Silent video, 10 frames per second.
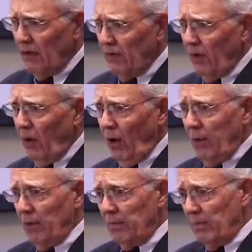for
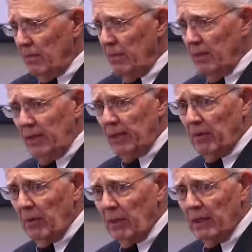all the
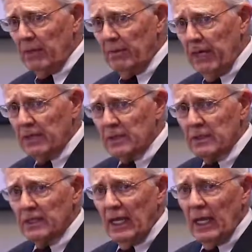people and the
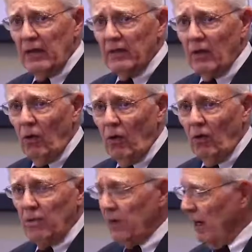patients, they have a
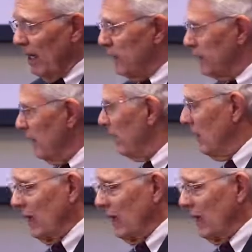whole barrage of